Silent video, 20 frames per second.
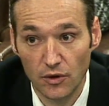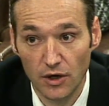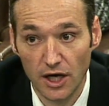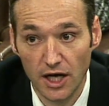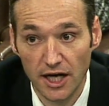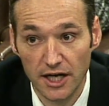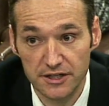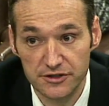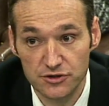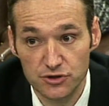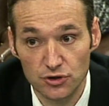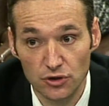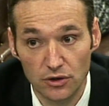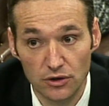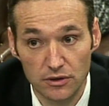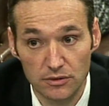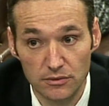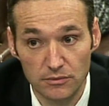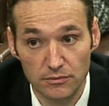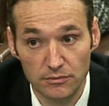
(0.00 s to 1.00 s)
has
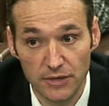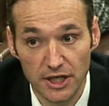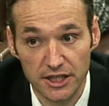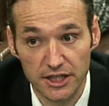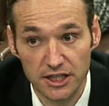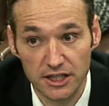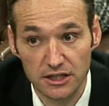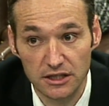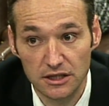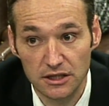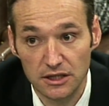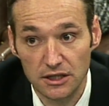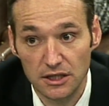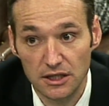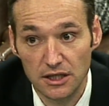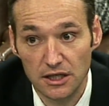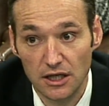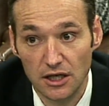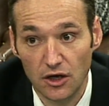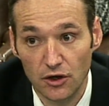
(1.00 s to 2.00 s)
your money
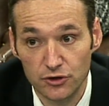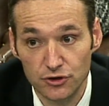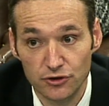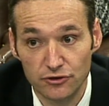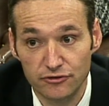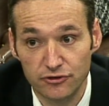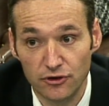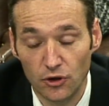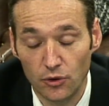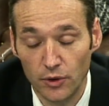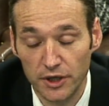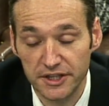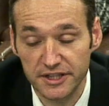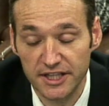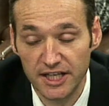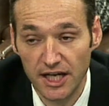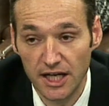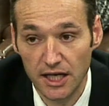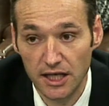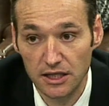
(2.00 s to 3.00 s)
on your
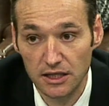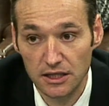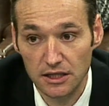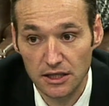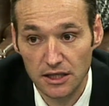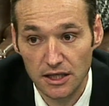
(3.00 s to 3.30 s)
401k,